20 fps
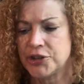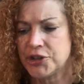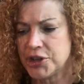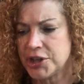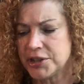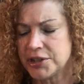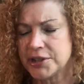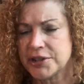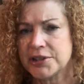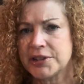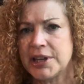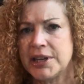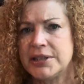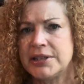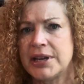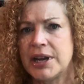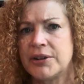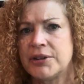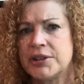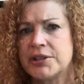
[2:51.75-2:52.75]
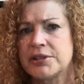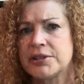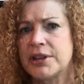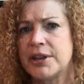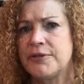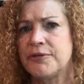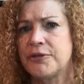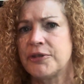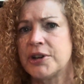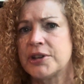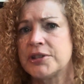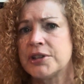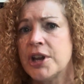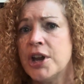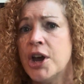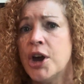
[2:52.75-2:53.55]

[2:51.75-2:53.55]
Jesus laid down his life for us